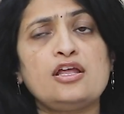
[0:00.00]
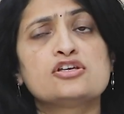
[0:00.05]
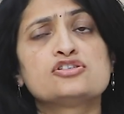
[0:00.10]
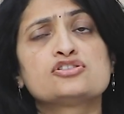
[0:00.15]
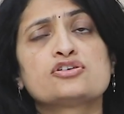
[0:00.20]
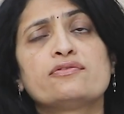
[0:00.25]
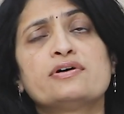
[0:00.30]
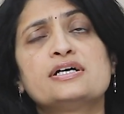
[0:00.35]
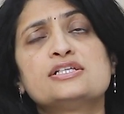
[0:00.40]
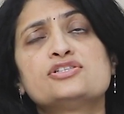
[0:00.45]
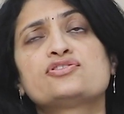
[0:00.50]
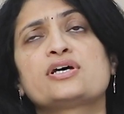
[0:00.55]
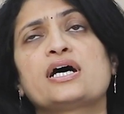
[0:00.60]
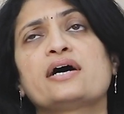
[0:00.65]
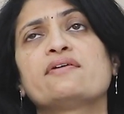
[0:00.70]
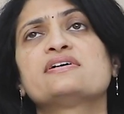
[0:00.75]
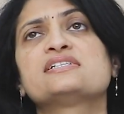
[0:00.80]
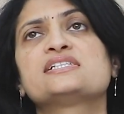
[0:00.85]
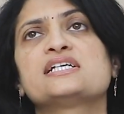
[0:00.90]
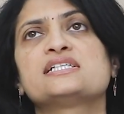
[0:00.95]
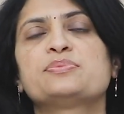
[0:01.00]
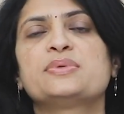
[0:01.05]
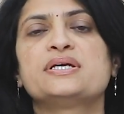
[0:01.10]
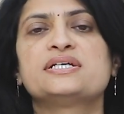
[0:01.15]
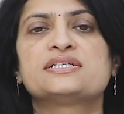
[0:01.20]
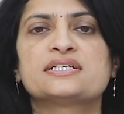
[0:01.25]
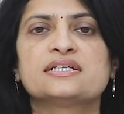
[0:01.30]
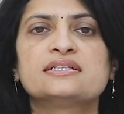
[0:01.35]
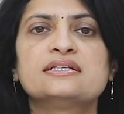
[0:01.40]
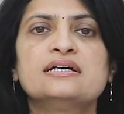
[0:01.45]
So once you have a
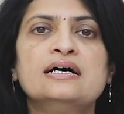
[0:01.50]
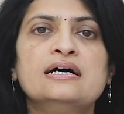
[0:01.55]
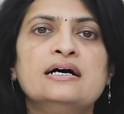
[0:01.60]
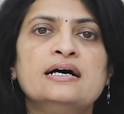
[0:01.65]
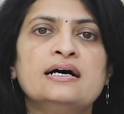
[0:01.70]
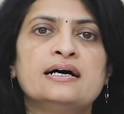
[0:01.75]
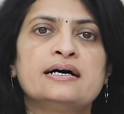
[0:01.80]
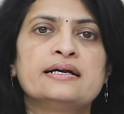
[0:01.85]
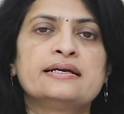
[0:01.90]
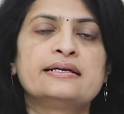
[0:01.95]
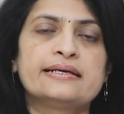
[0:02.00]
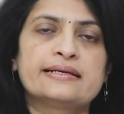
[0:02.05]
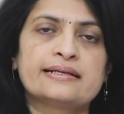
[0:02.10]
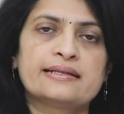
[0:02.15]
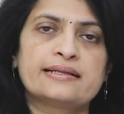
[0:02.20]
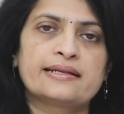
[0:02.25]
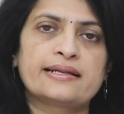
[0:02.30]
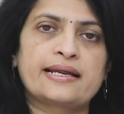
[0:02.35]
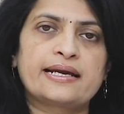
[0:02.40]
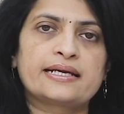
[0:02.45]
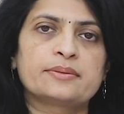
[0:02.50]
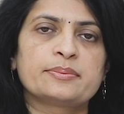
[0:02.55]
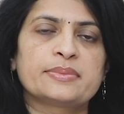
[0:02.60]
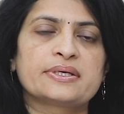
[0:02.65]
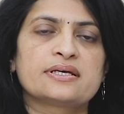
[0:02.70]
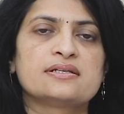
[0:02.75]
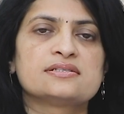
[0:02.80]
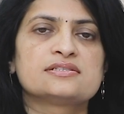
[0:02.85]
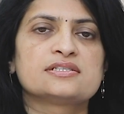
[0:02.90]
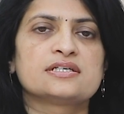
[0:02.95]
suspicion, a detailed
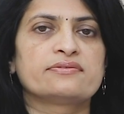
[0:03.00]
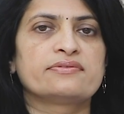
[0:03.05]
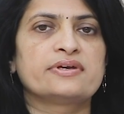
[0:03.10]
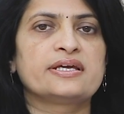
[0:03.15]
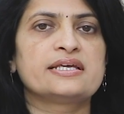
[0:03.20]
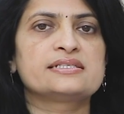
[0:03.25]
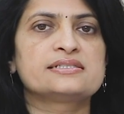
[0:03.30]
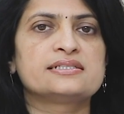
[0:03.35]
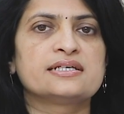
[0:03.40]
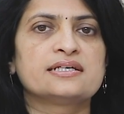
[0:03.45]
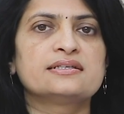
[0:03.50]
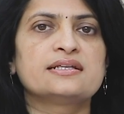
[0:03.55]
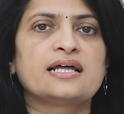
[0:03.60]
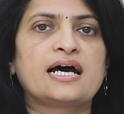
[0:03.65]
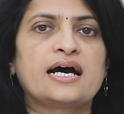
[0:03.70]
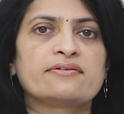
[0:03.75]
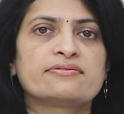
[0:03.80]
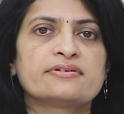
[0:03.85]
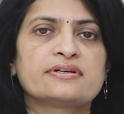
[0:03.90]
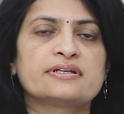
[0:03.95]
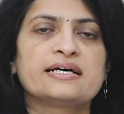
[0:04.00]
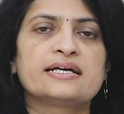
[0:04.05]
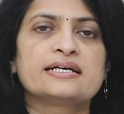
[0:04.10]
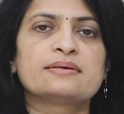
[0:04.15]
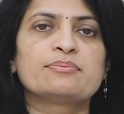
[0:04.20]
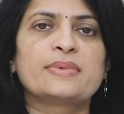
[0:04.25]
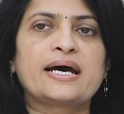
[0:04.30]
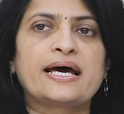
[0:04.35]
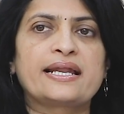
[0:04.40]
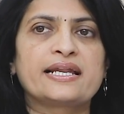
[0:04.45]
anatomical survey is done. After
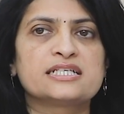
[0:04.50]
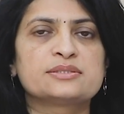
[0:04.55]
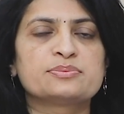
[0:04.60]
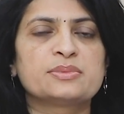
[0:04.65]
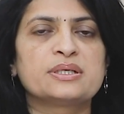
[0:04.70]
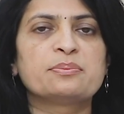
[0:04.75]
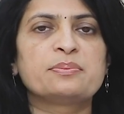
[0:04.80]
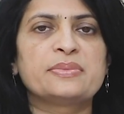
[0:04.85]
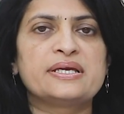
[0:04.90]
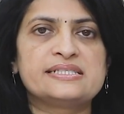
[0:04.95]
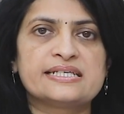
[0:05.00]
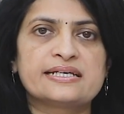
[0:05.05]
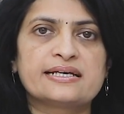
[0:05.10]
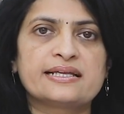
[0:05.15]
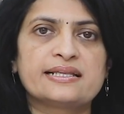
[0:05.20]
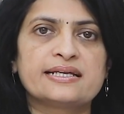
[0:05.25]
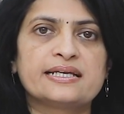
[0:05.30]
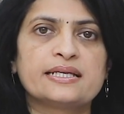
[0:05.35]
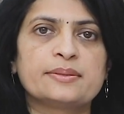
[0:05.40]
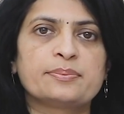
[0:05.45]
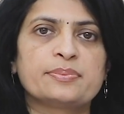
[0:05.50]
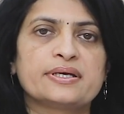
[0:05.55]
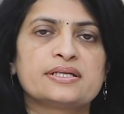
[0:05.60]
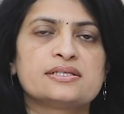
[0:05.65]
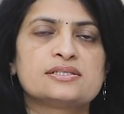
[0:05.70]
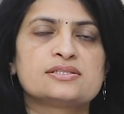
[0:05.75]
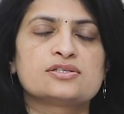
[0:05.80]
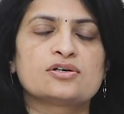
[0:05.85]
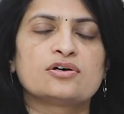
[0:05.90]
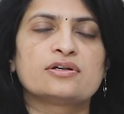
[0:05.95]
that, management basically
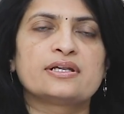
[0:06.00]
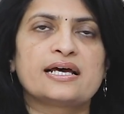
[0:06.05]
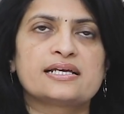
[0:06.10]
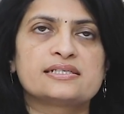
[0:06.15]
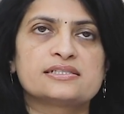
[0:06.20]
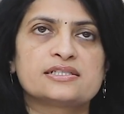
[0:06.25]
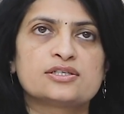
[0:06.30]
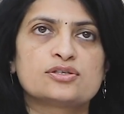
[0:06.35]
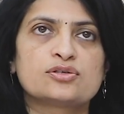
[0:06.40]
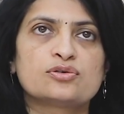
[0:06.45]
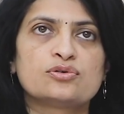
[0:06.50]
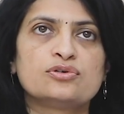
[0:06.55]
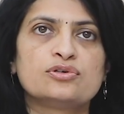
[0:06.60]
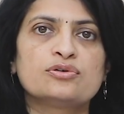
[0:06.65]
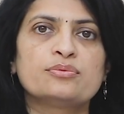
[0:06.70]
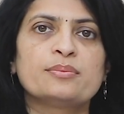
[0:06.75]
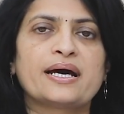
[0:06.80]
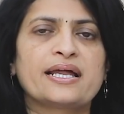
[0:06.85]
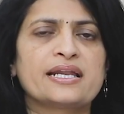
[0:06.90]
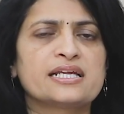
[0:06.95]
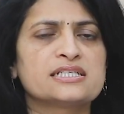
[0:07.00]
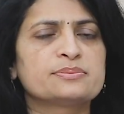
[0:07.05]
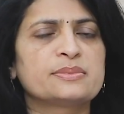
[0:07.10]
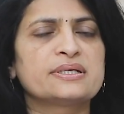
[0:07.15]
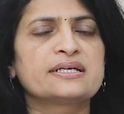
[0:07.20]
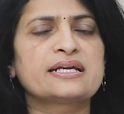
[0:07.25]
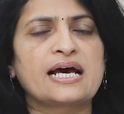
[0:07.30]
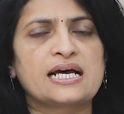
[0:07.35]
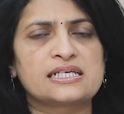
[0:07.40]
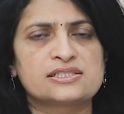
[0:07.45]
depends on, as I told you,
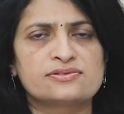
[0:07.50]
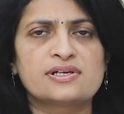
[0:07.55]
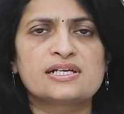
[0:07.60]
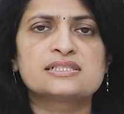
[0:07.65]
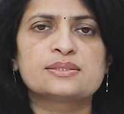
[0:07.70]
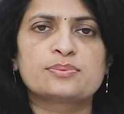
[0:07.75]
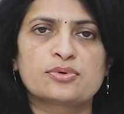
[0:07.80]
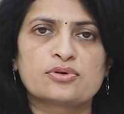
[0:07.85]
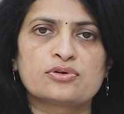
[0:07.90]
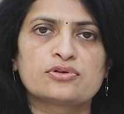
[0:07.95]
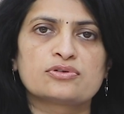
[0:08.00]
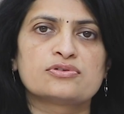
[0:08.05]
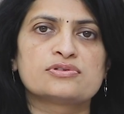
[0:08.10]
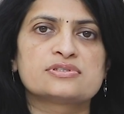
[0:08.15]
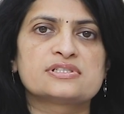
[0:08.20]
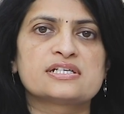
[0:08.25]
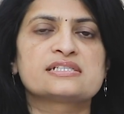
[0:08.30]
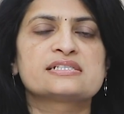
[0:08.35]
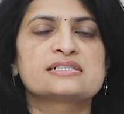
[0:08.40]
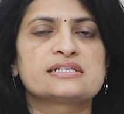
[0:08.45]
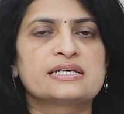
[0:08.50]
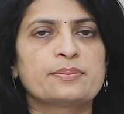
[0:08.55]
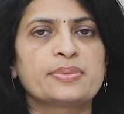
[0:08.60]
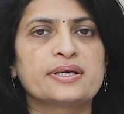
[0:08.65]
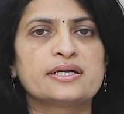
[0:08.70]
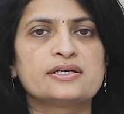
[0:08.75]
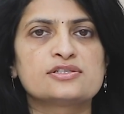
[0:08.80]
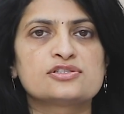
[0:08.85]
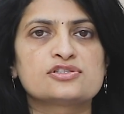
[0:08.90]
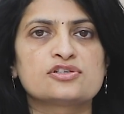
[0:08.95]
management as well as a prognosis
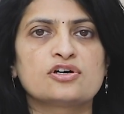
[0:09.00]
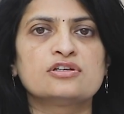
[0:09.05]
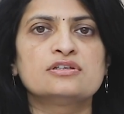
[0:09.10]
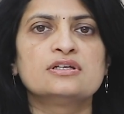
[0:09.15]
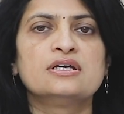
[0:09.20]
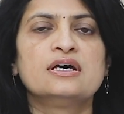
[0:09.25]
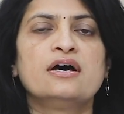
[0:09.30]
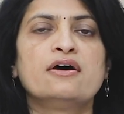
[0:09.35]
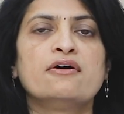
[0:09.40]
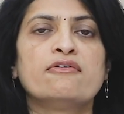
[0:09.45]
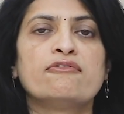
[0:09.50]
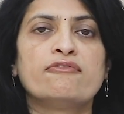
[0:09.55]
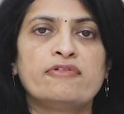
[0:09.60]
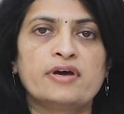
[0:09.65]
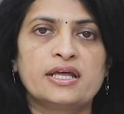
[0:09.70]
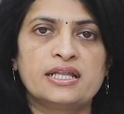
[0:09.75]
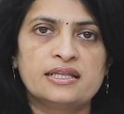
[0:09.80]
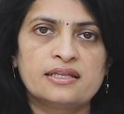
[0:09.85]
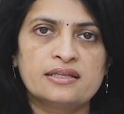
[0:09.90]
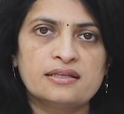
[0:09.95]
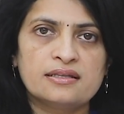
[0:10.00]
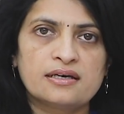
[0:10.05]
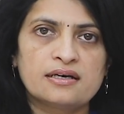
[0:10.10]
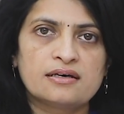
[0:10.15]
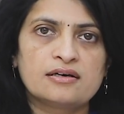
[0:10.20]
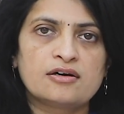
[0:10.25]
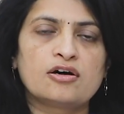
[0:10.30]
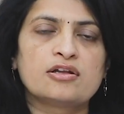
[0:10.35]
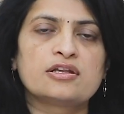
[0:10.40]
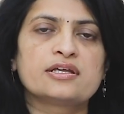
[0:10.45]
depends on when
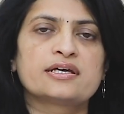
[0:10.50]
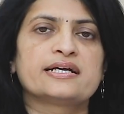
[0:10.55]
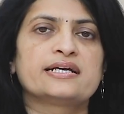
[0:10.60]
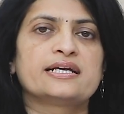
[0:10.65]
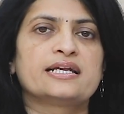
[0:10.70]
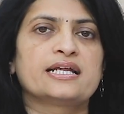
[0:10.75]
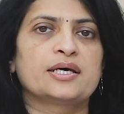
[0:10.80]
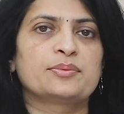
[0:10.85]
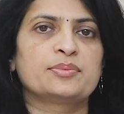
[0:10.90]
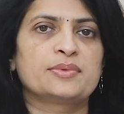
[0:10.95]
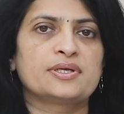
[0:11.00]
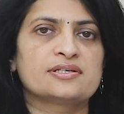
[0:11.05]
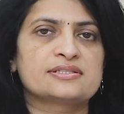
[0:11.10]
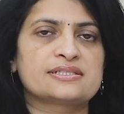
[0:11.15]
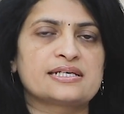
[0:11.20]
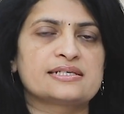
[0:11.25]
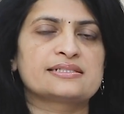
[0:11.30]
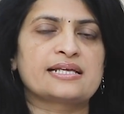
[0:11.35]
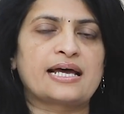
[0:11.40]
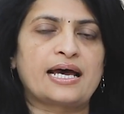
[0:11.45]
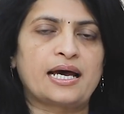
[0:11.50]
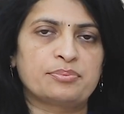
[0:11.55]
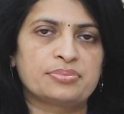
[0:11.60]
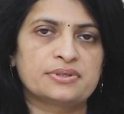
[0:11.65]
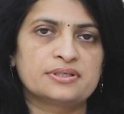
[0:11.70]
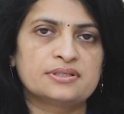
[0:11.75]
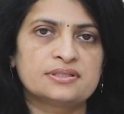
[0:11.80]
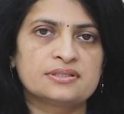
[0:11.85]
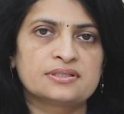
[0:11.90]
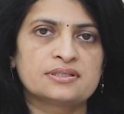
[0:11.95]
oligohydramnios has
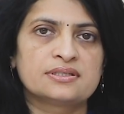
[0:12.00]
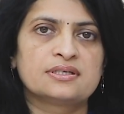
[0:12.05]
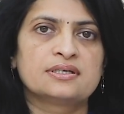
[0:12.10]
happened